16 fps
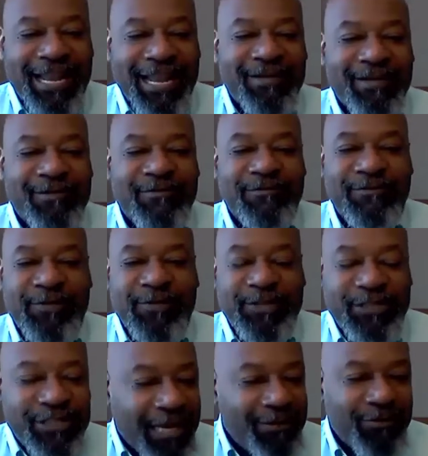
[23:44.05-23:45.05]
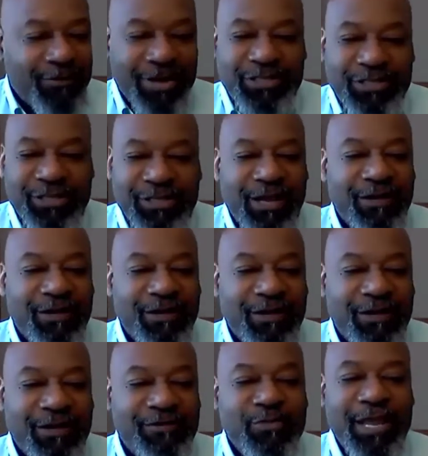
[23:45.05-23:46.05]
that celebration
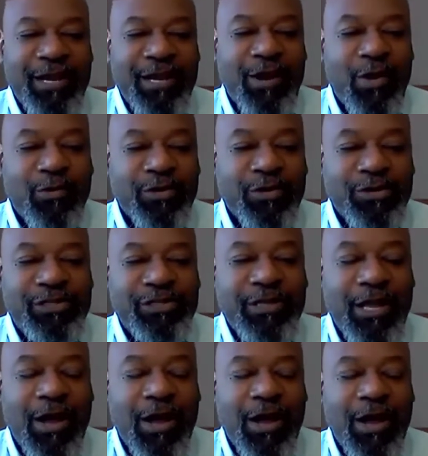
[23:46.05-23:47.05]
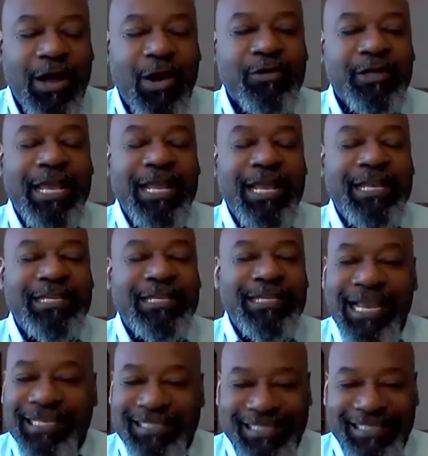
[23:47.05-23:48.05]
of you being an owner
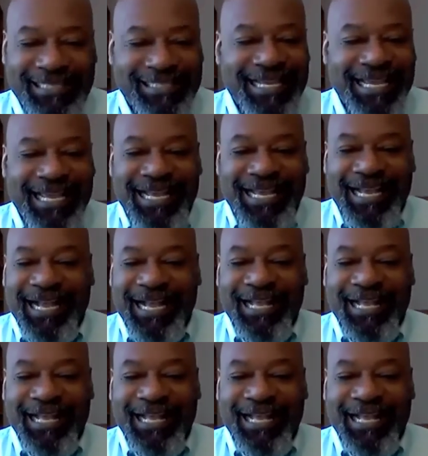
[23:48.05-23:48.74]
in Texas,